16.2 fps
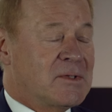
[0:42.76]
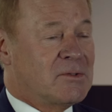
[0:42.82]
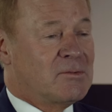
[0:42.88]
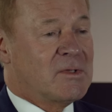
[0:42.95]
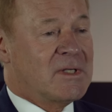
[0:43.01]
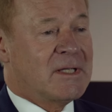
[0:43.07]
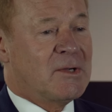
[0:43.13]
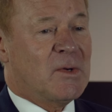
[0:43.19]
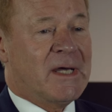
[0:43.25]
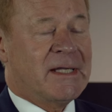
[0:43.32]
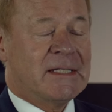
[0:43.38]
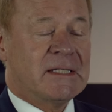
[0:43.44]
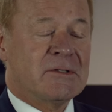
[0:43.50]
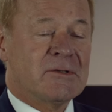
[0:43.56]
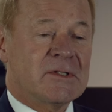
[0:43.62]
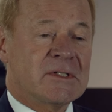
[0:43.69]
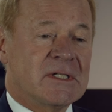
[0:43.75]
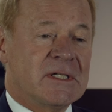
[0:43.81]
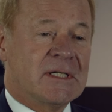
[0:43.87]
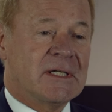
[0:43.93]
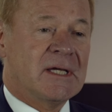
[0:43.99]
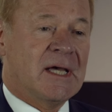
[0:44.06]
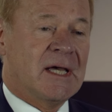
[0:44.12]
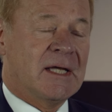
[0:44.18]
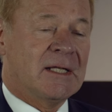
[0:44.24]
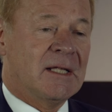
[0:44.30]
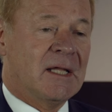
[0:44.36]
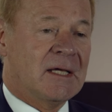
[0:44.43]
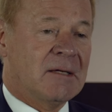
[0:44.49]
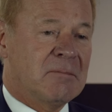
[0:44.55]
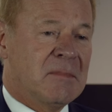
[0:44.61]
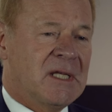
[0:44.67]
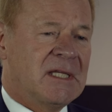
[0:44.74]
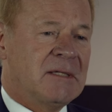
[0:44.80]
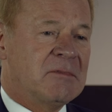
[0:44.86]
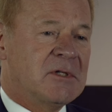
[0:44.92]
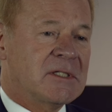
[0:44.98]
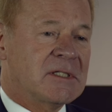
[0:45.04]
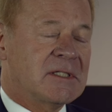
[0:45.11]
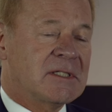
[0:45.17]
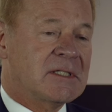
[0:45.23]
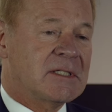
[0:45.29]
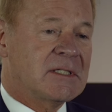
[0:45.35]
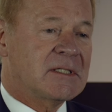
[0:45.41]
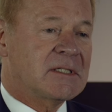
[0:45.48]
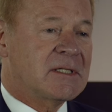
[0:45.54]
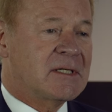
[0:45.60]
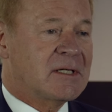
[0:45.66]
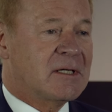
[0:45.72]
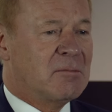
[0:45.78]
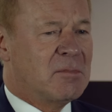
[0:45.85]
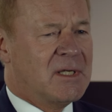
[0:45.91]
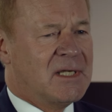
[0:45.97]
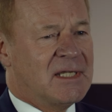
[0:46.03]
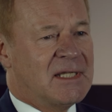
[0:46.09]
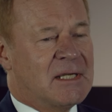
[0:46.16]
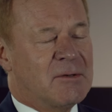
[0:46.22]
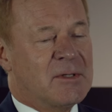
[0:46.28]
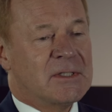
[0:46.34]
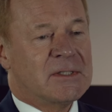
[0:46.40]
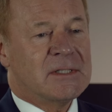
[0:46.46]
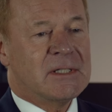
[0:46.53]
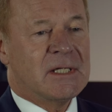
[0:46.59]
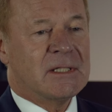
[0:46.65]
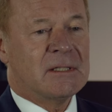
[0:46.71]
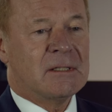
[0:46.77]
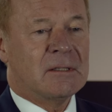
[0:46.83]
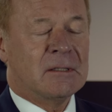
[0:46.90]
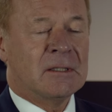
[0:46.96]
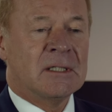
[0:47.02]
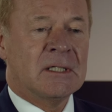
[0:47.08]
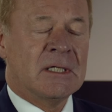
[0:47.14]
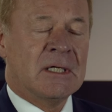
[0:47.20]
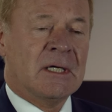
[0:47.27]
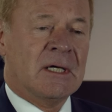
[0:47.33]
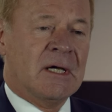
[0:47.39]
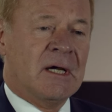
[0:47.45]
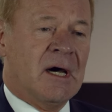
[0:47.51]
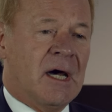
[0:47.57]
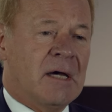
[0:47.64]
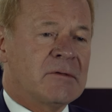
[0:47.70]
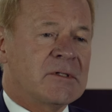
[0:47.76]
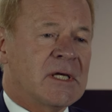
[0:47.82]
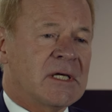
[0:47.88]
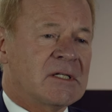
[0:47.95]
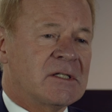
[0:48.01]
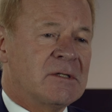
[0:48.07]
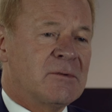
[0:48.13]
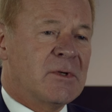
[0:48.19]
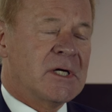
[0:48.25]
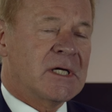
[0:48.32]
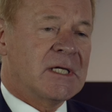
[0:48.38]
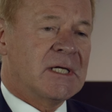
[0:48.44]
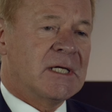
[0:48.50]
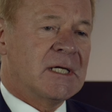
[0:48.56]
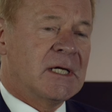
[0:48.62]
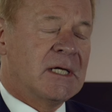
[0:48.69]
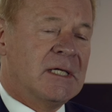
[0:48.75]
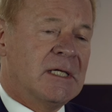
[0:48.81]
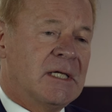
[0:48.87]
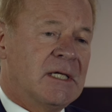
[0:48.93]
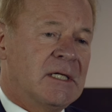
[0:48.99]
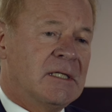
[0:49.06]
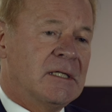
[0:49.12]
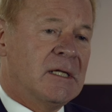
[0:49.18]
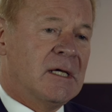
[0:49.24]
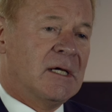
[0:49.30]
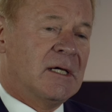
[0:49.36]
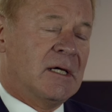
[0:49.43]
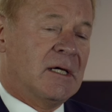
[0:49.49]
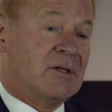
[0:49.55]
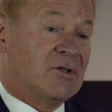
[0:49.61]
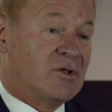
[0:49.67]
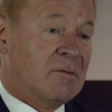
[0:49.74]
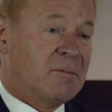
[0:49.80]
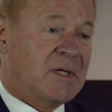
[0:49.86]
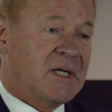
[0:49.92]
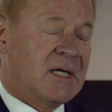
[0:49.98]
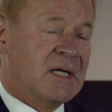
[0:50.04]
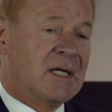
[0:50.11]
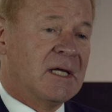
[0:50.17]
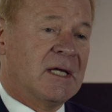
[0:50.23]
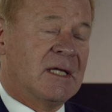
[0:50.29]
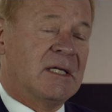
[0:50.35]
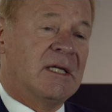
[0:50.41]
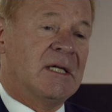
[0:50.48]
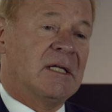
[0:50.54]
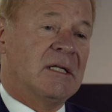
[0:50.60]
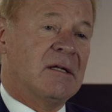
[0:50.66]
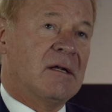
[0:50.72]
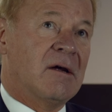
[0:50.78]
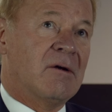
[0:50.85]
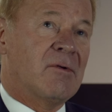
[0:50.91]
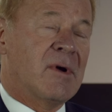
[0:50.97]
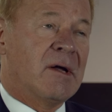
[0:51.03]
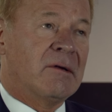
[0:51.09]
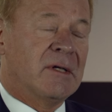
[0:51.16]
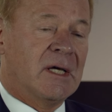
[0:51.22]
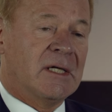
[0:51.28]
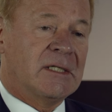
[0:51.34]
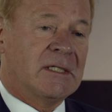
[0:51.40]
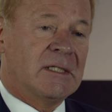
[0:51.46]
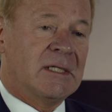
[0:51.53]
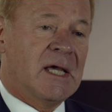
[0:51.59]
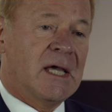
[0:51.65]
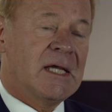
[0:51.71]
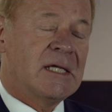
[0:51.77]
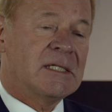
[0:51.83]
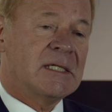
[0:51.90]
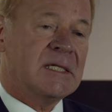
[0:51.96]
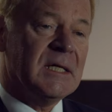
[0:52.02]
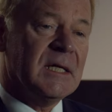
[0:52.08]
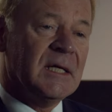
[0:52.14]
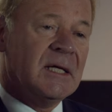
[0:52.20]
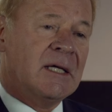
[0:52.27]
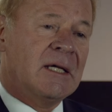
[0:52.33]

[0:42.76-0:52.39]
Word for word: was really quite interesting and, like many businesses, uh, completely coincidental. I was actually working in uh, shipping in around nineteen eighty